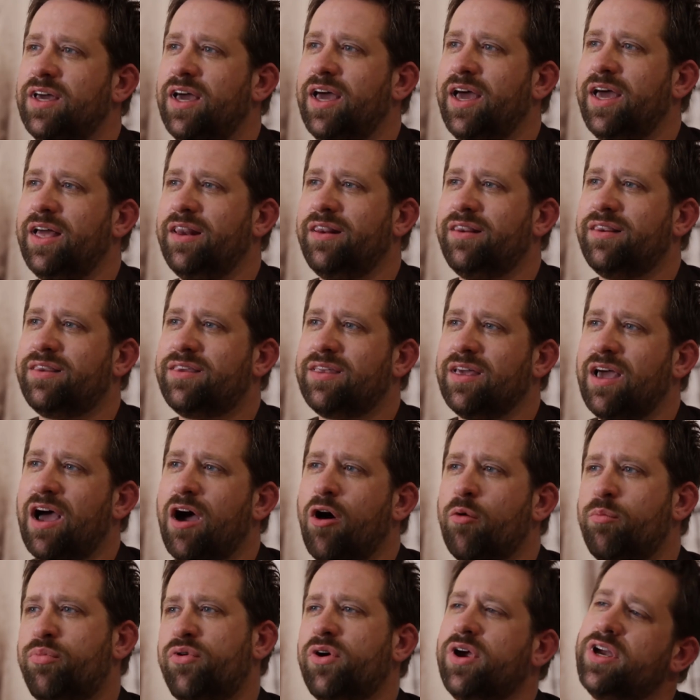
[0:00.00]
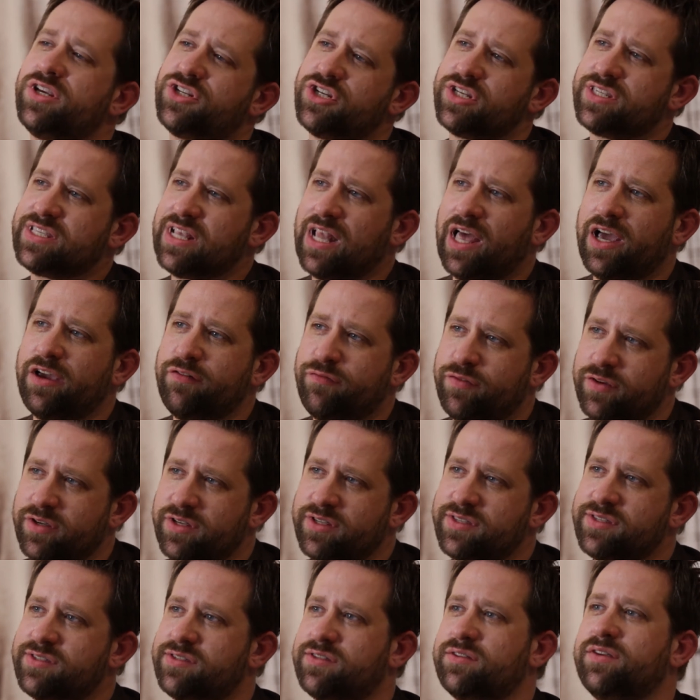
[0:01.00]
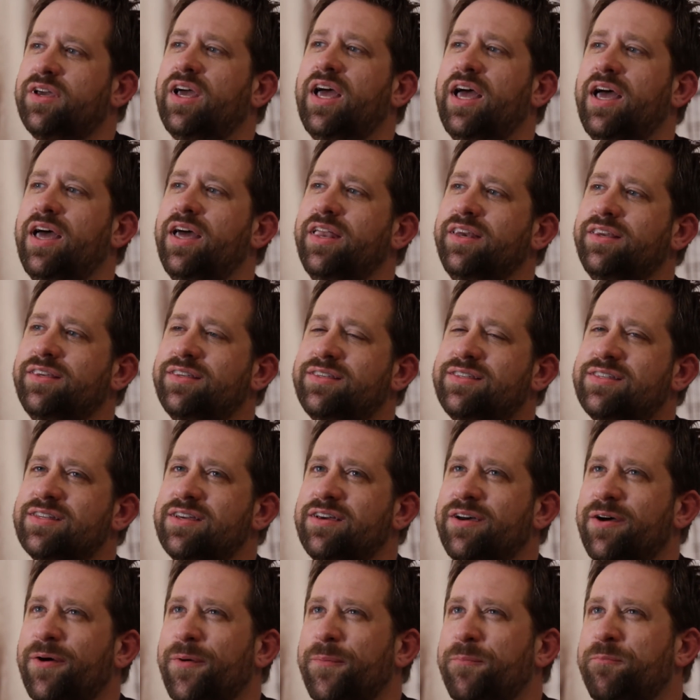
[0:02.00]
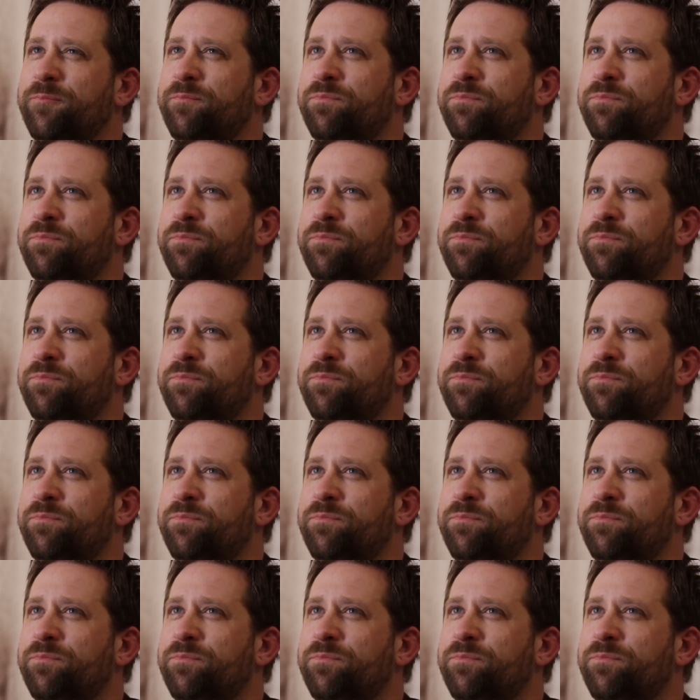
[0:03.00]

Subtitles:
and how precious life is. And